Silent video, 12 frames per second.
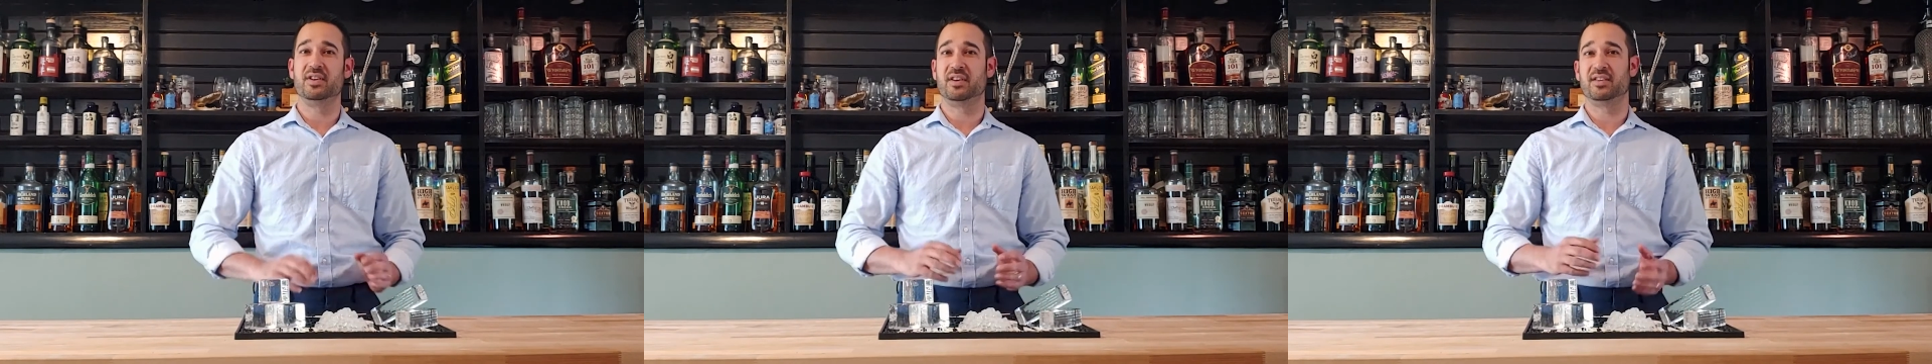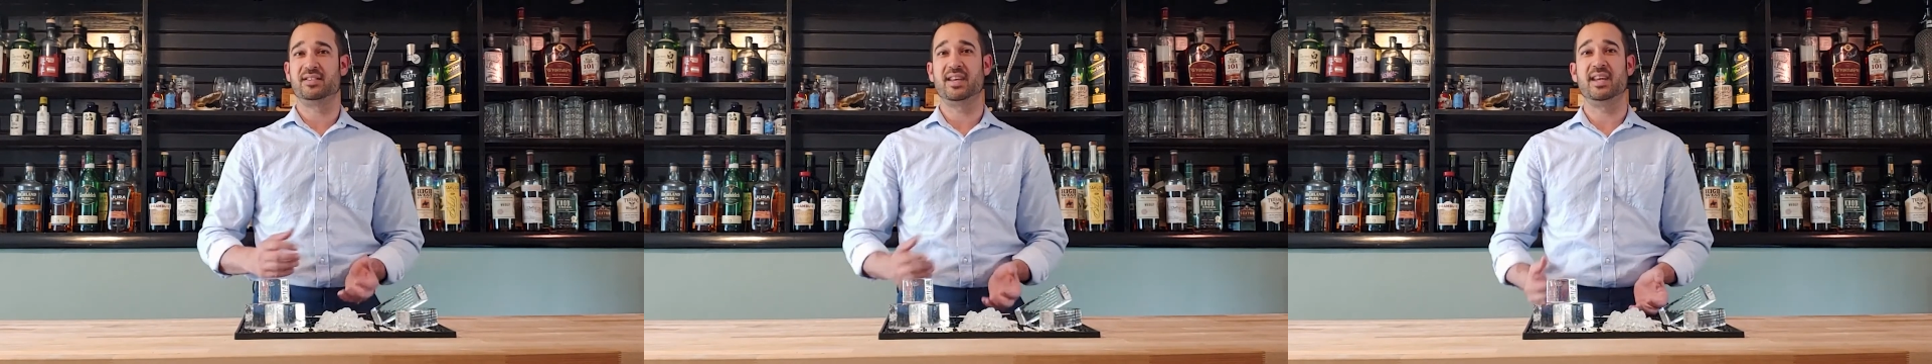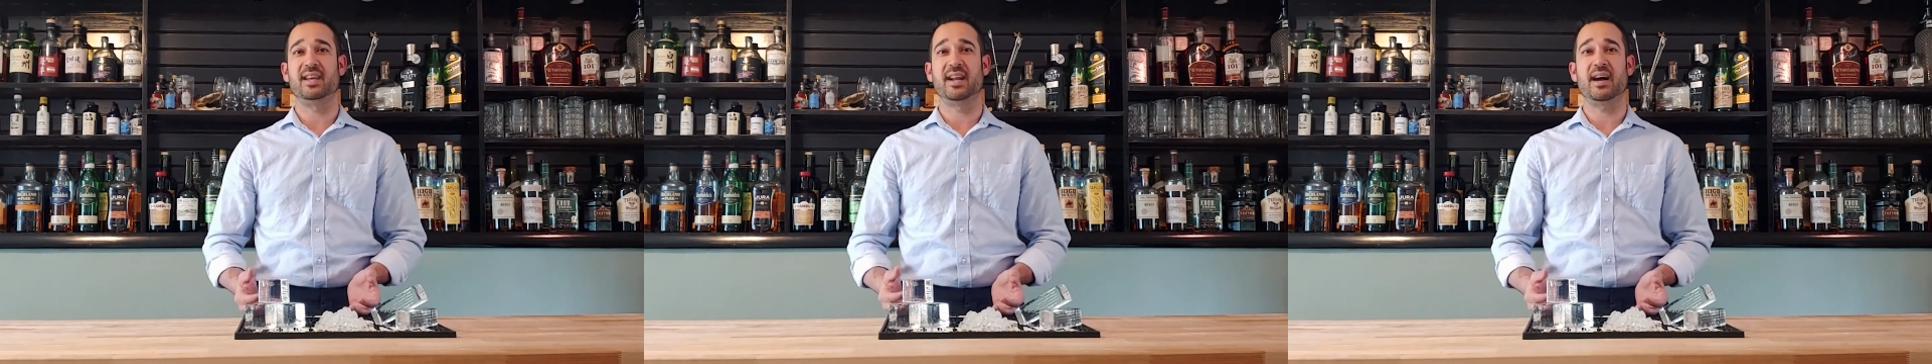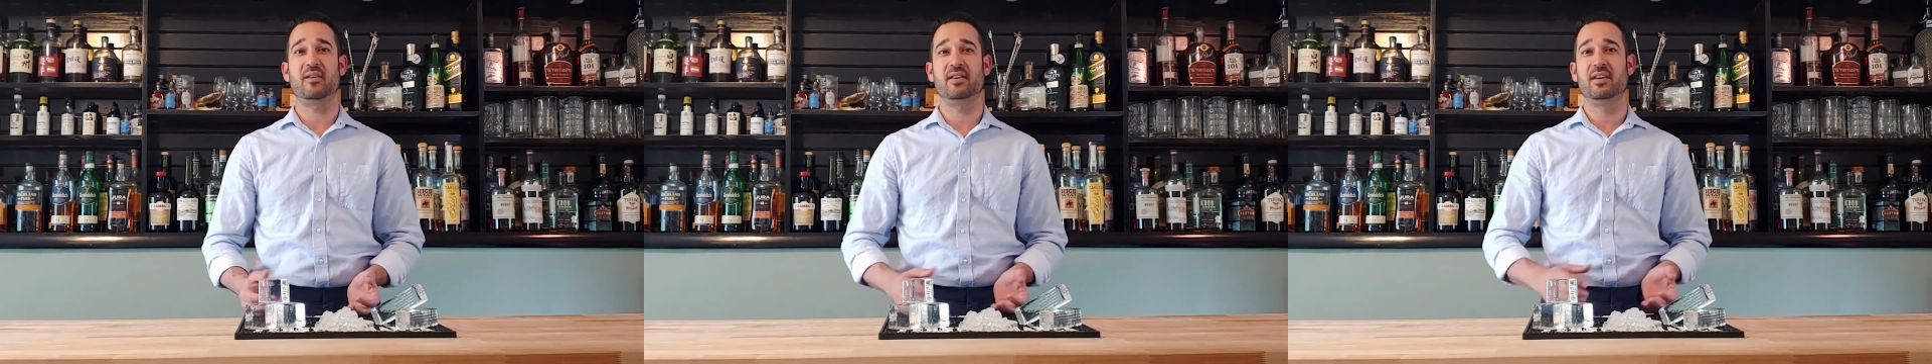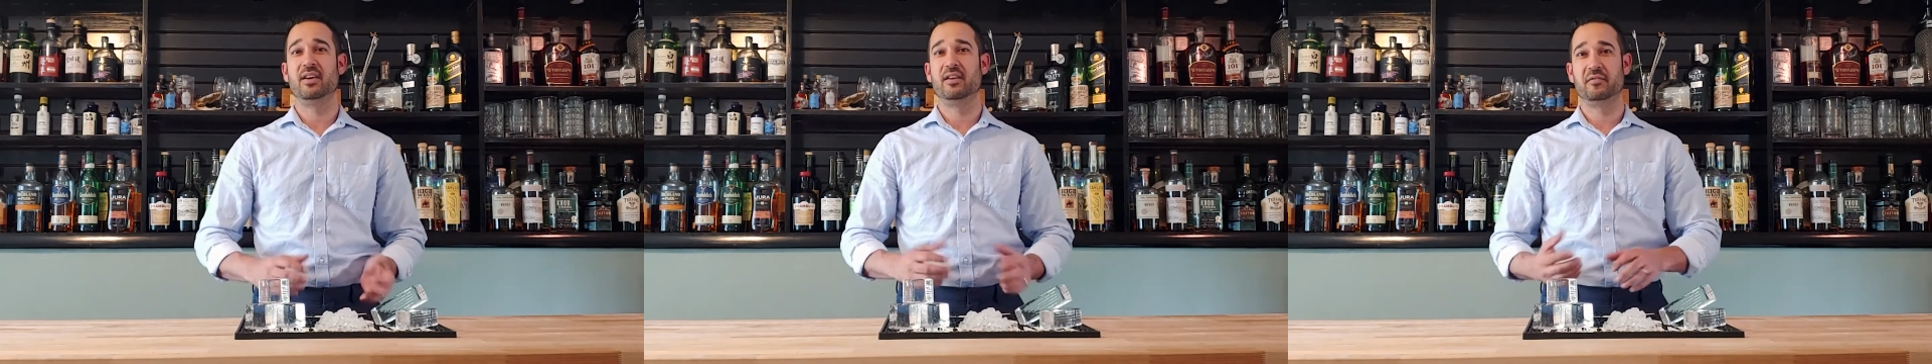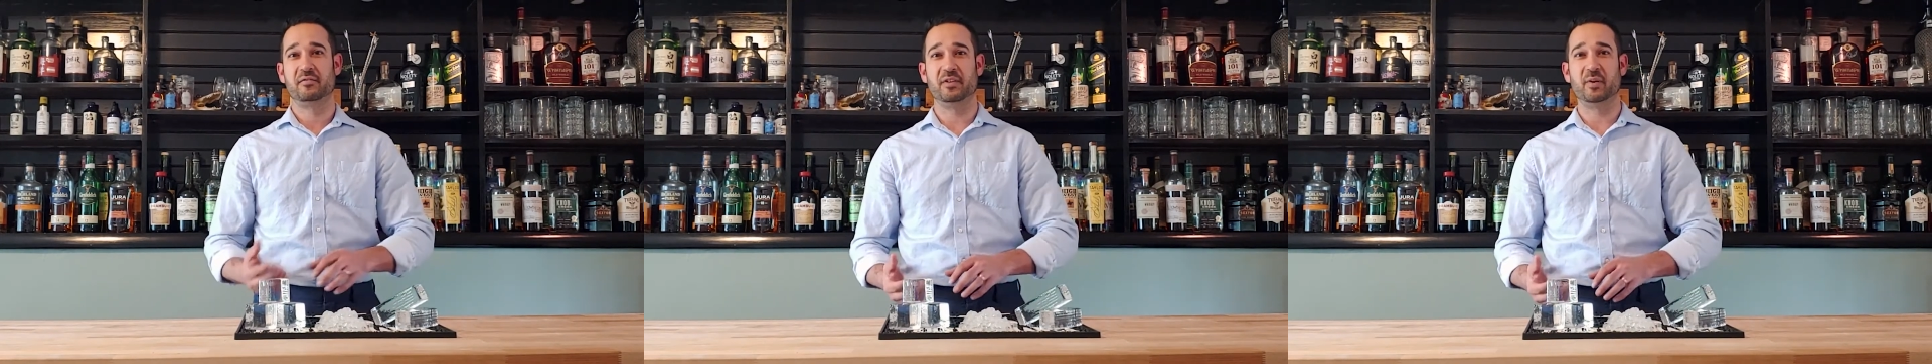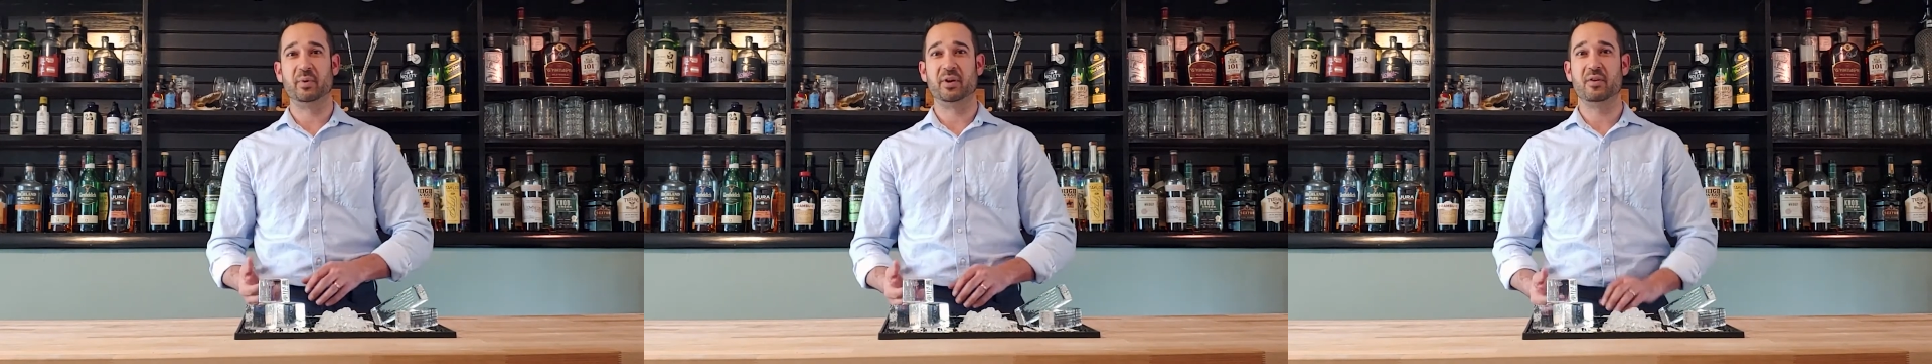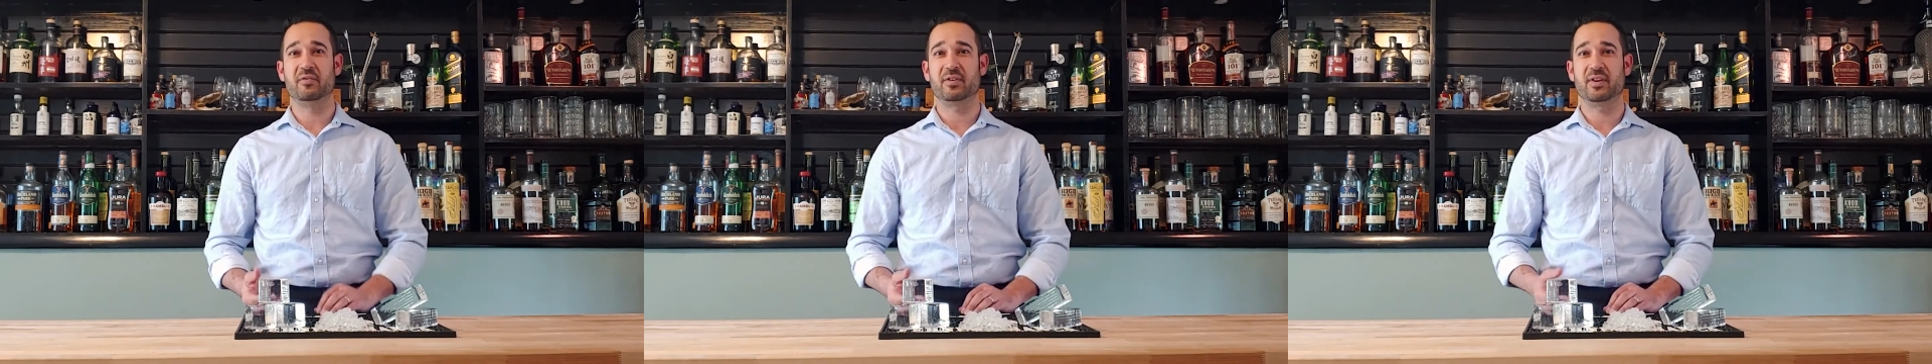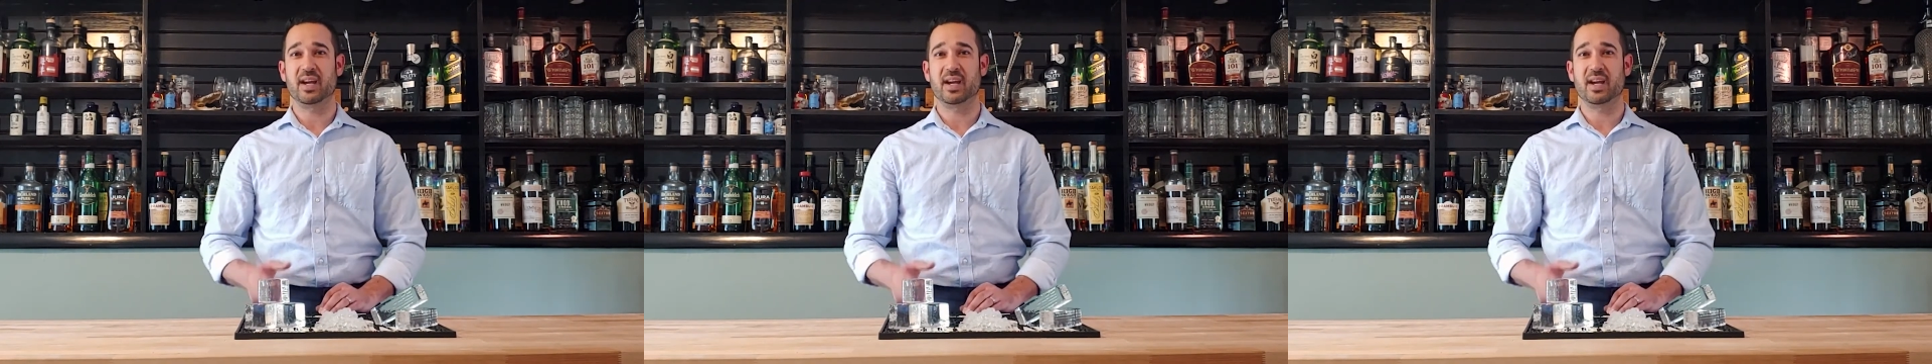You can take it out, flip it over,